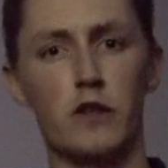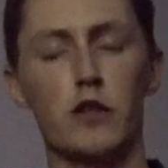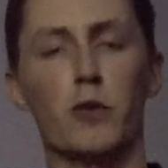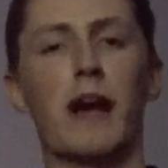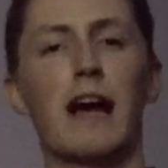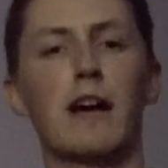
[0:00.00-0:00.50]

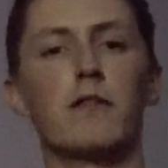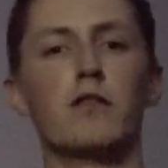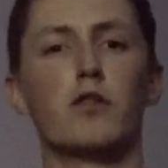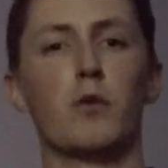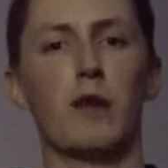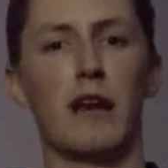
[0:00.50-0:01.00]
You
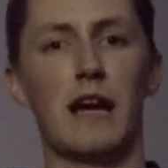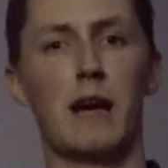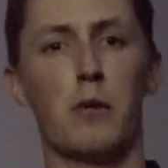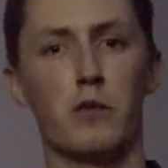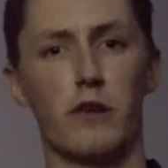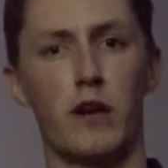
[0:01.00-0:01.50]
have to
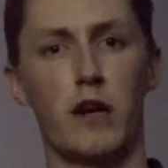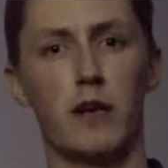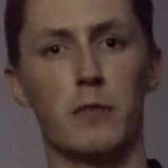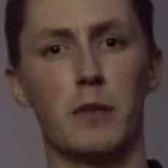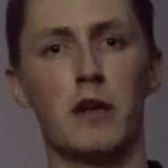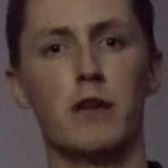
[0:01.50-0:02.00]
allow
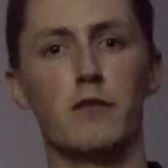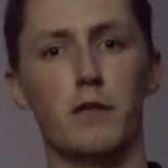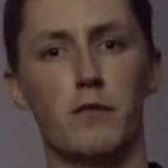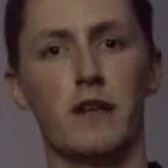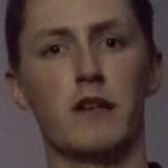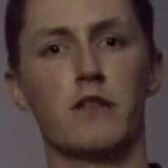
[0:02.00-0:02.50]
time for
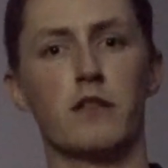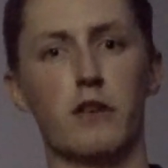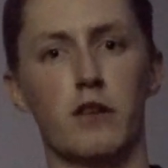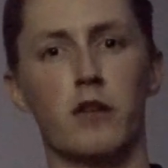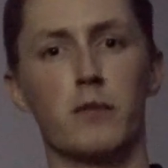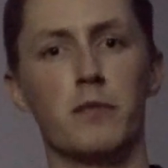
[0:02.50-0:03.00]
things to
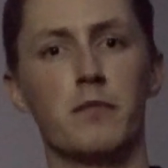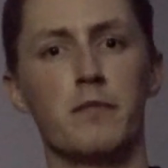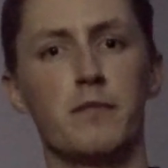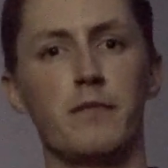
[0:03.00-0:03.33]
come.